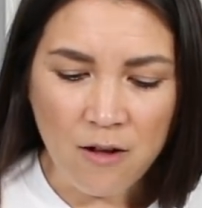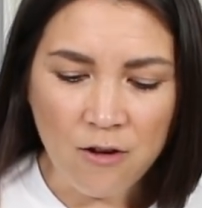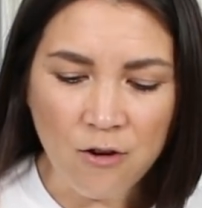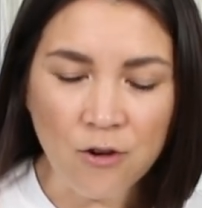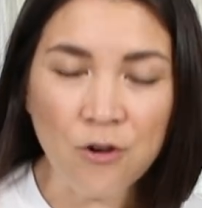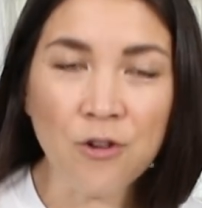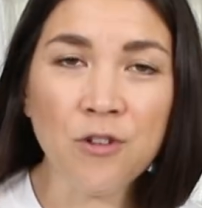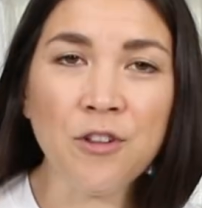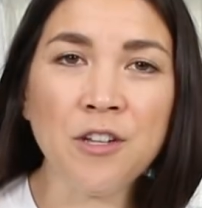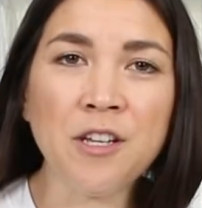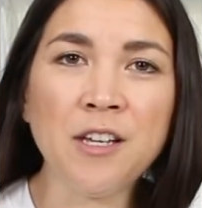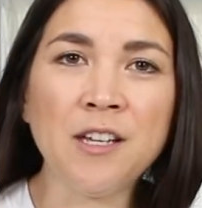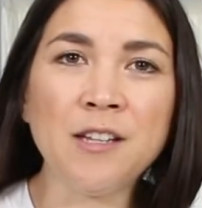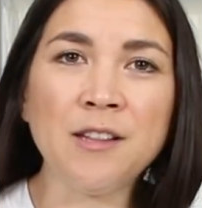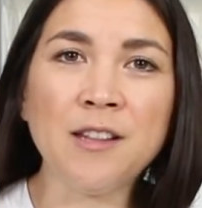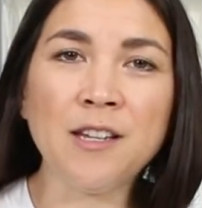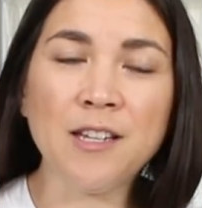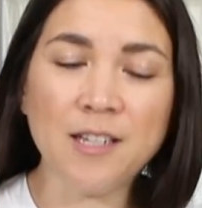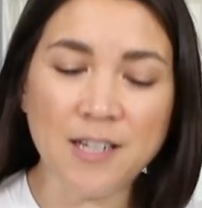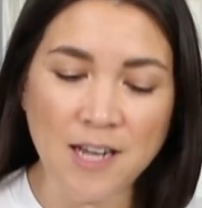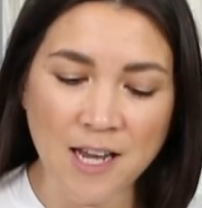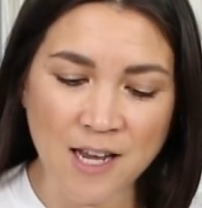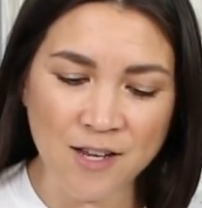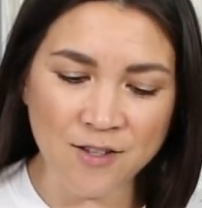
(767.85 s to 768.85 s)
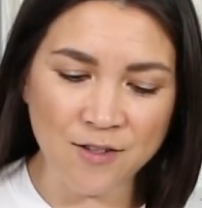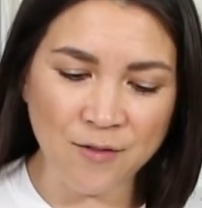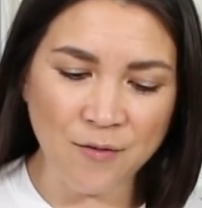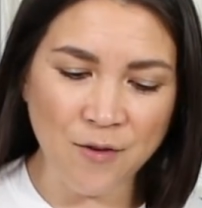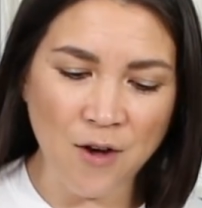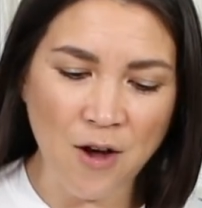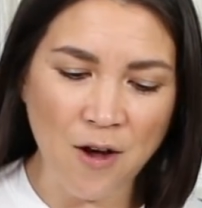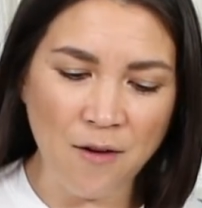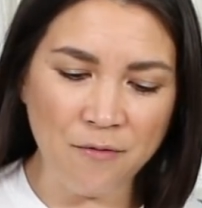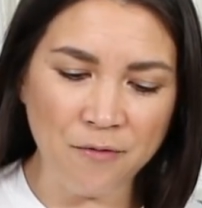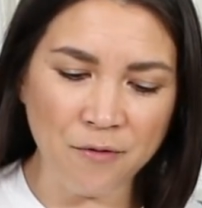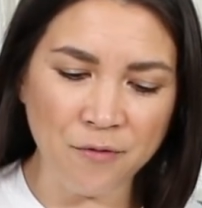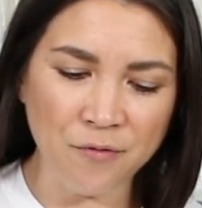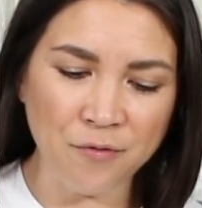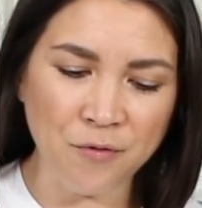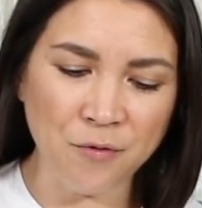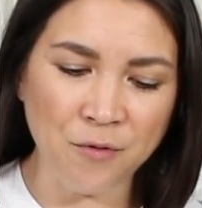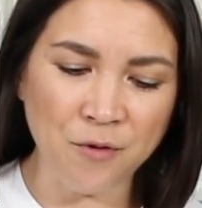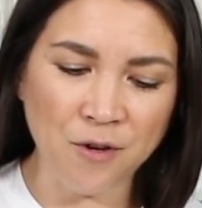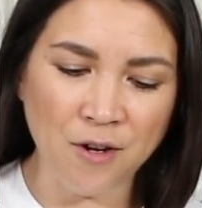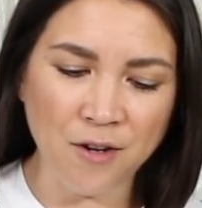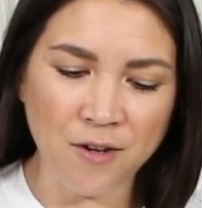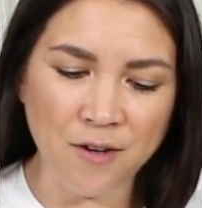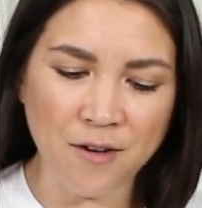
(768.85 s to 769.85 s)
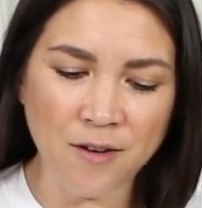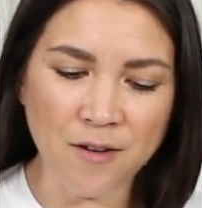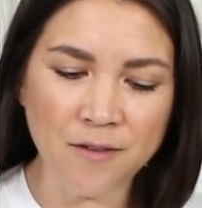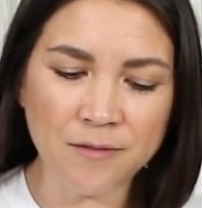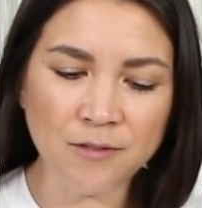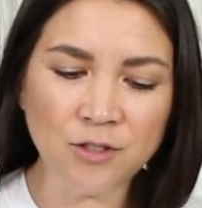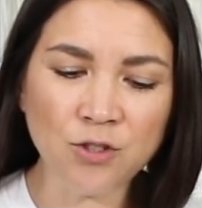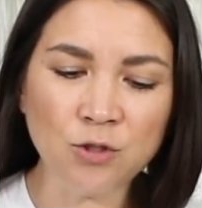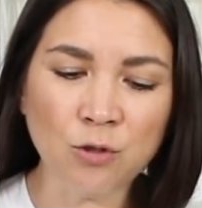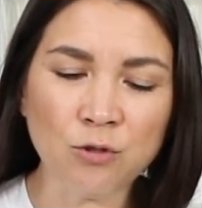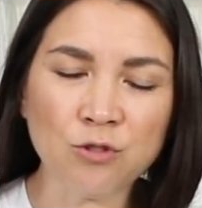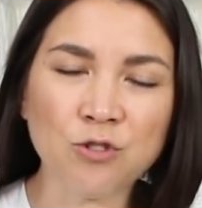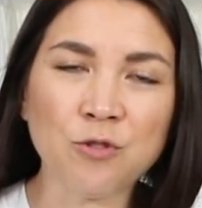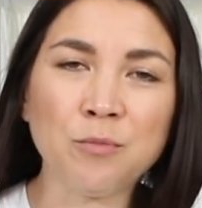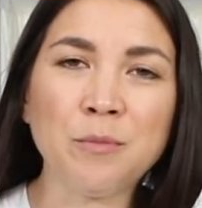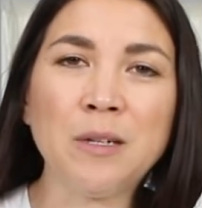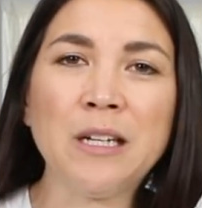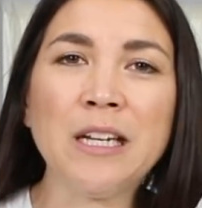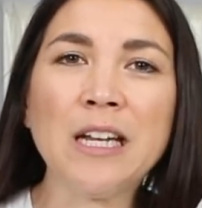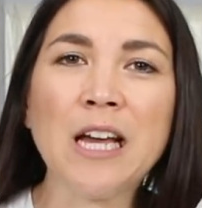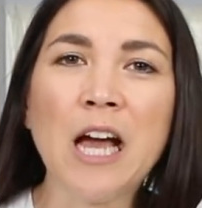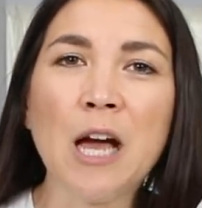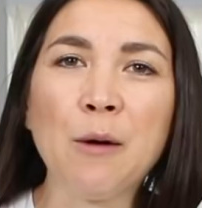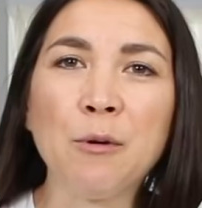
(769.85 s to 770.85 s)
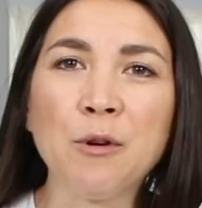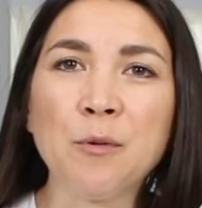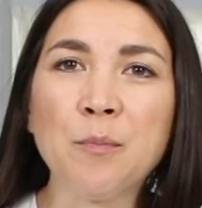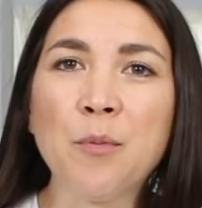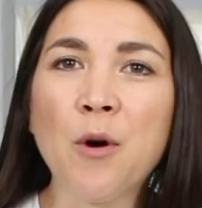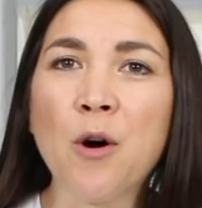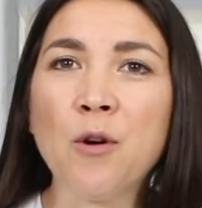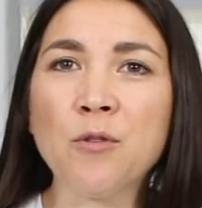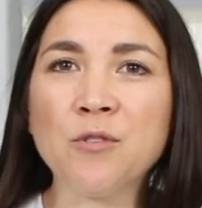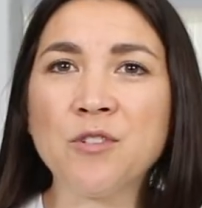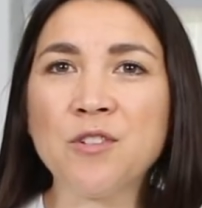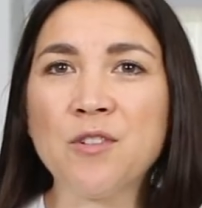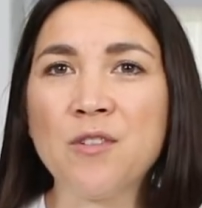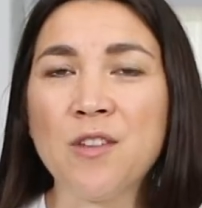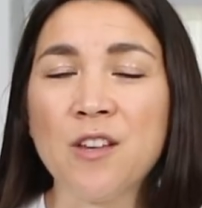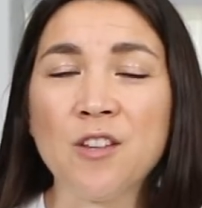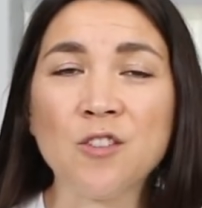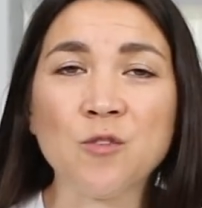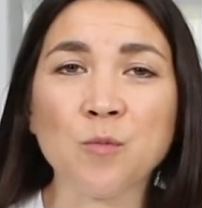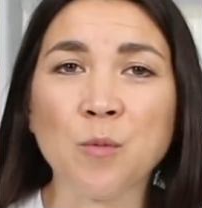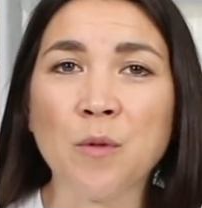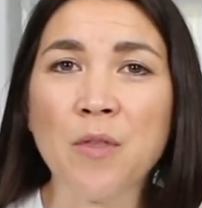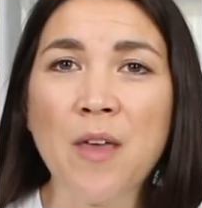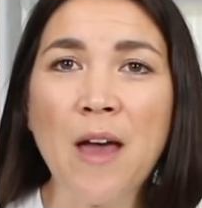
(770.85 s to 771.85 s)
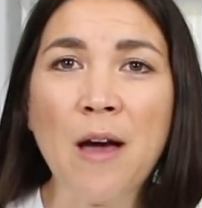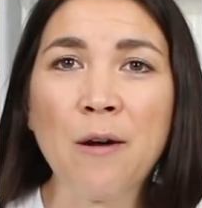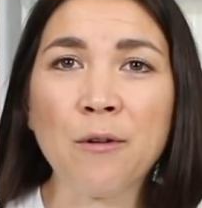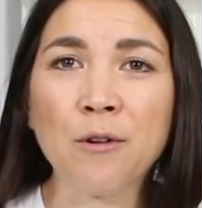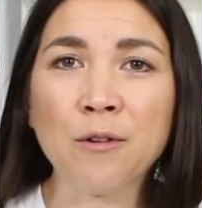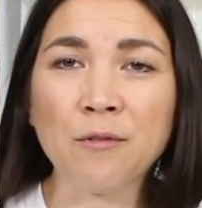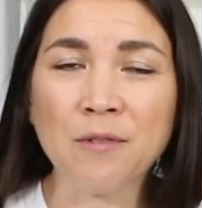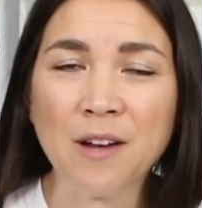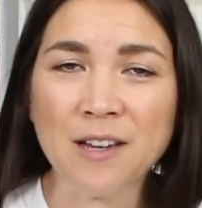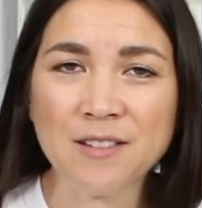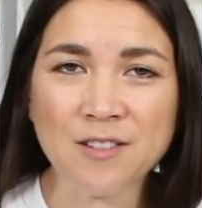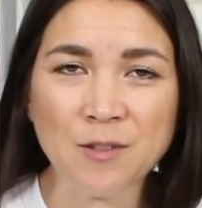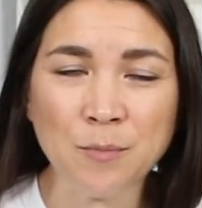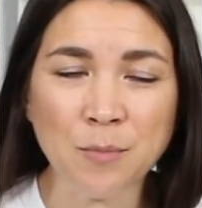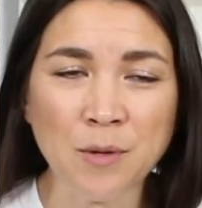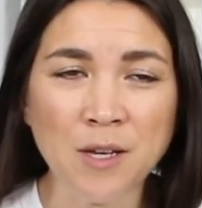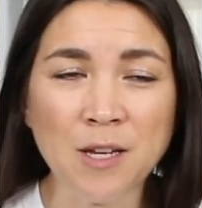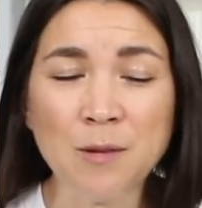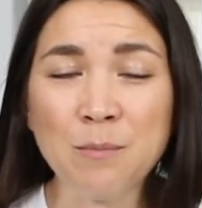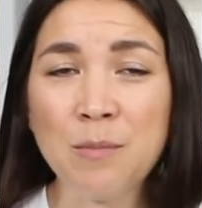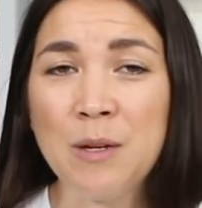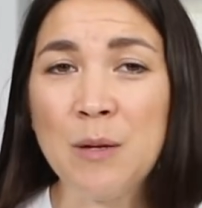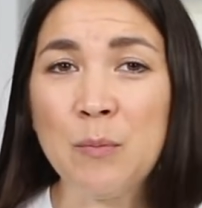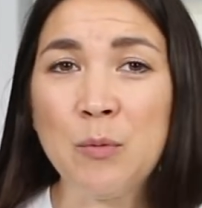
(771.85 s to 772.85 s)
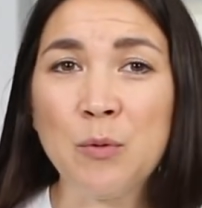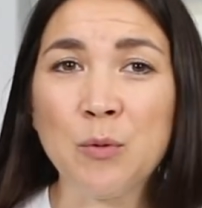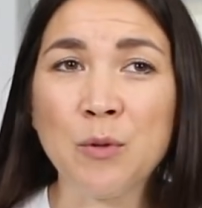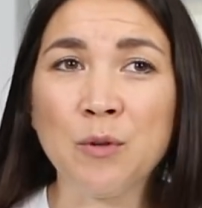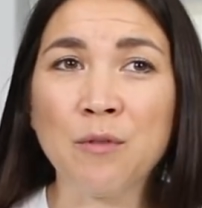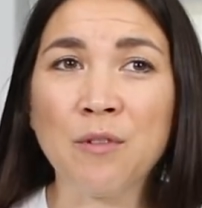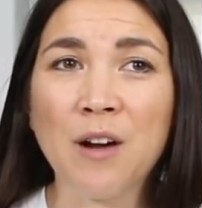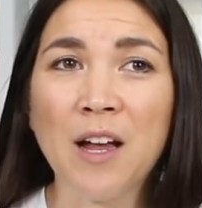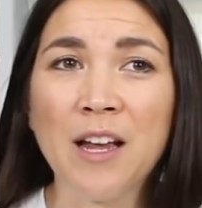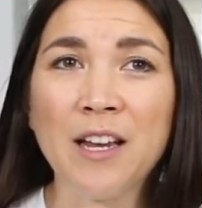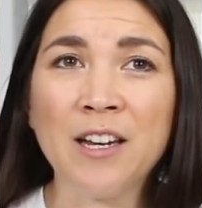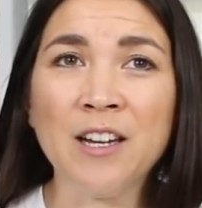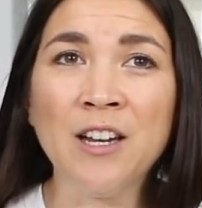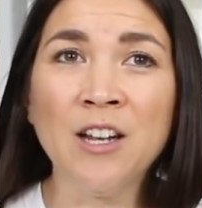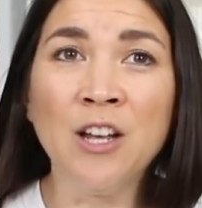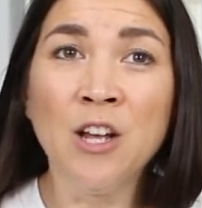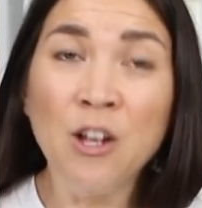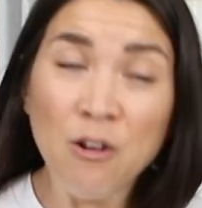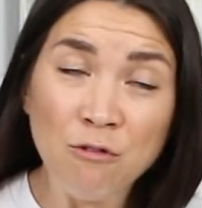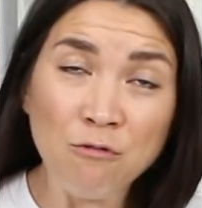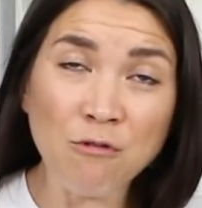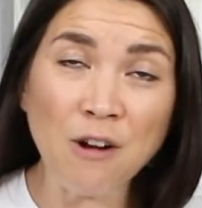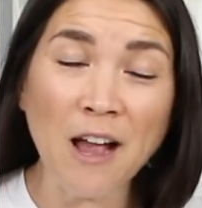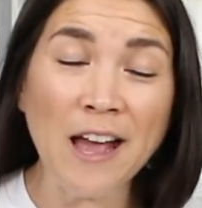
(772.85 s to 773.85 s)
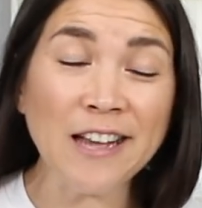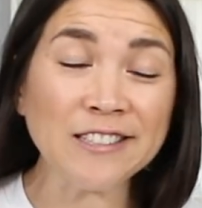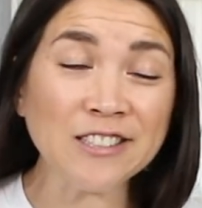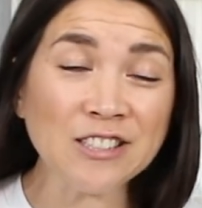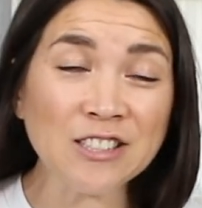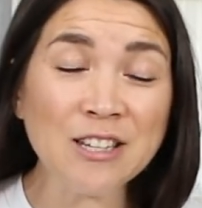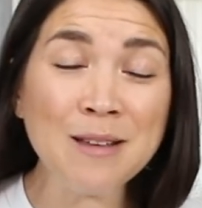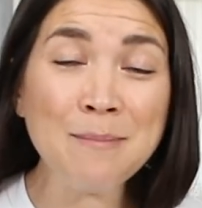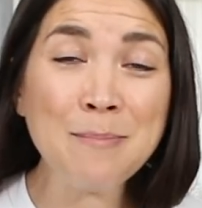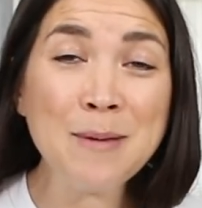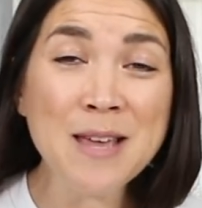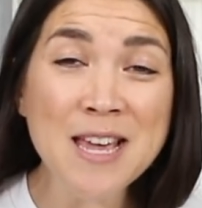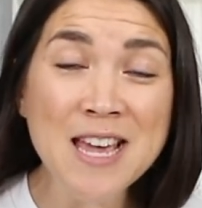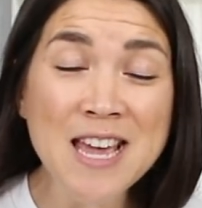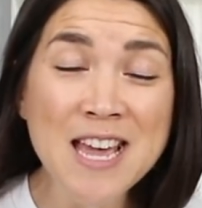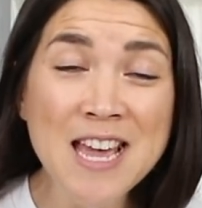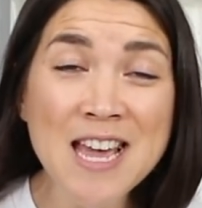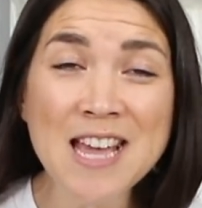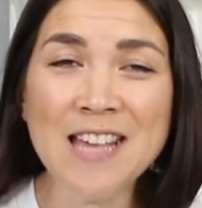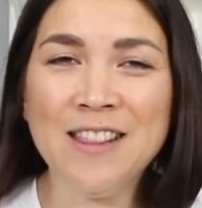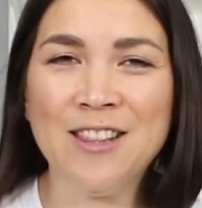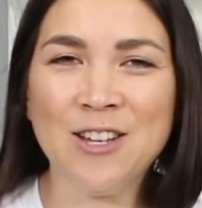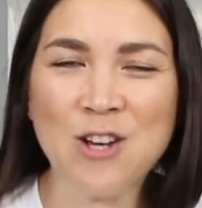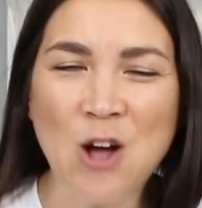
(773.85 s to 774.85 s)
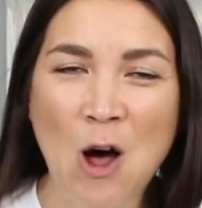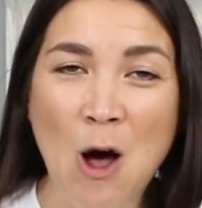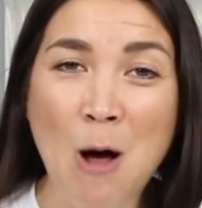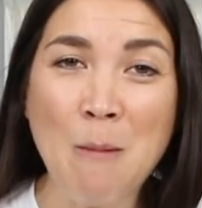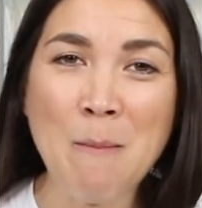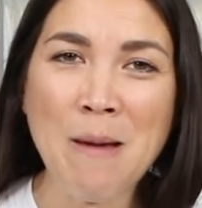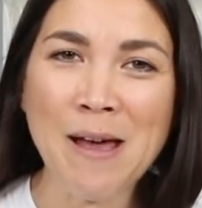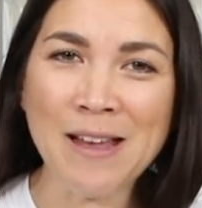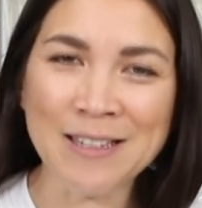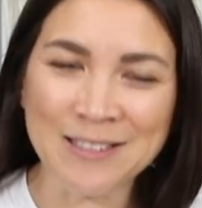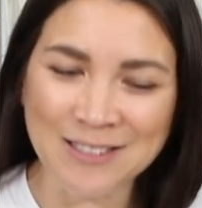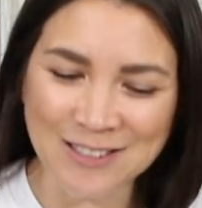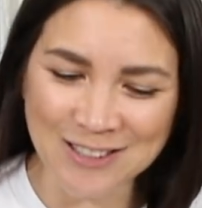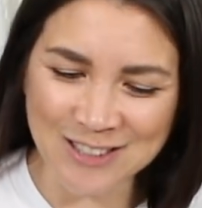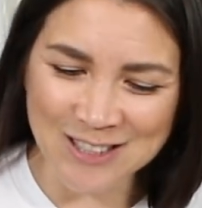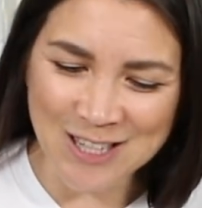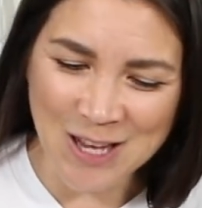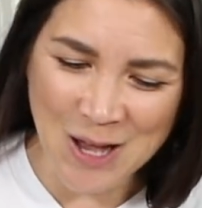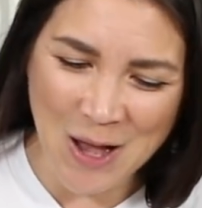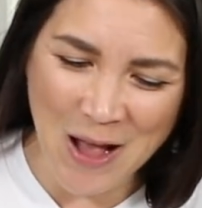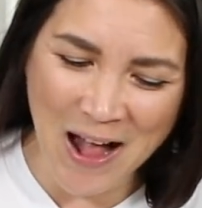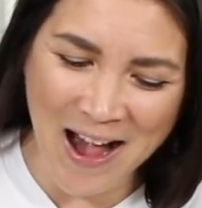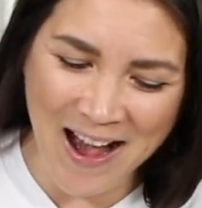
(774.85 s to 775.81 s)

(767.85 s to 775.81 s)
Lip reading: early in the days of Hot for Food on social media, I would post things without a recipe and people would write recipe in the comments.